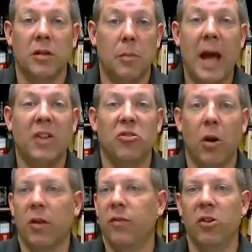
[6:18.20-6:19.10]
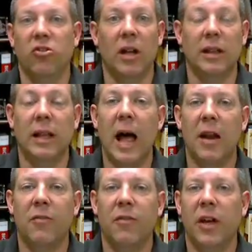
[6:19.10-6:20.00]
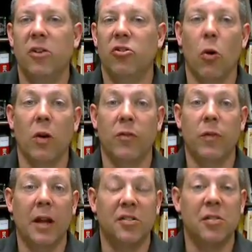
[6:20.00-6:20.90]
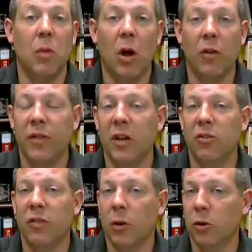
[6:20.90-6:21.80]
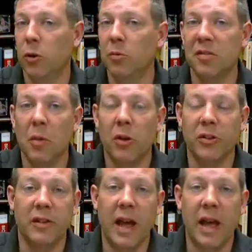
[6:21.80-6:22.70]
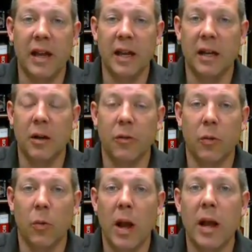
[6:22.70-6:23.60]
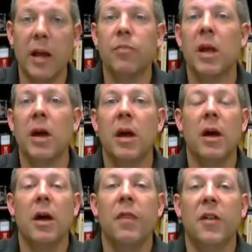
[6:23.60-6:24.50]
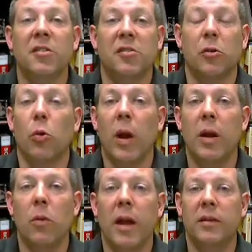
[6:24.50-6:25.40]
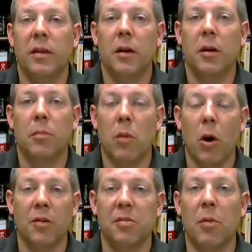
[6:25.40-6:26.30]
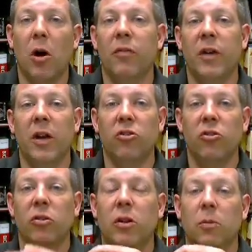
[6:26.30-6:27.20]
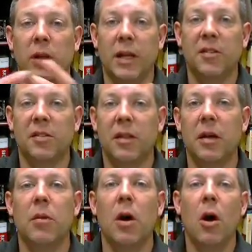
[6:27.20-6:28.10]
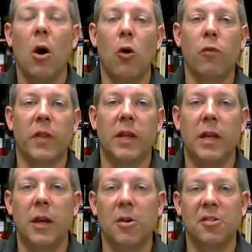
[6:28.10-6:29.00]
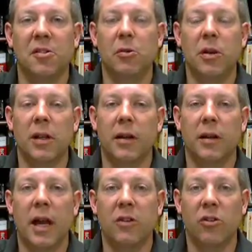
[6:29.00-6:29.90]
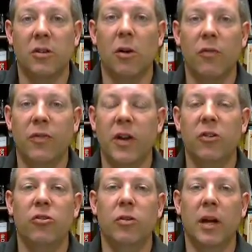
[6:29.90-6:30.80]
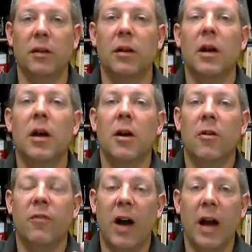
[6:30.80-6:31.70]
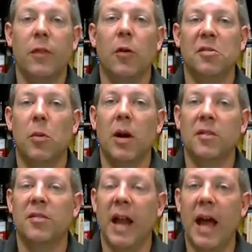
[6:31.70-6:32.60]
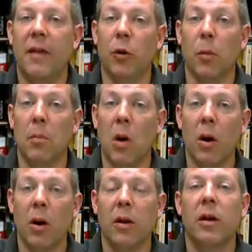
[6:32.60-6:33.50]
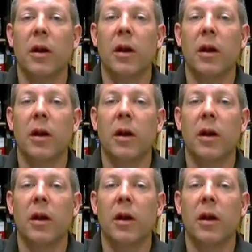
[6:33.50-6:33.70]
batch mark fish. A lot of fish, or if you've got small fish that are too small to tag in any other way, this is a great way to mark small fish. You can release them. Over the years, as you catch adult fish, you can find those ones that have your mark,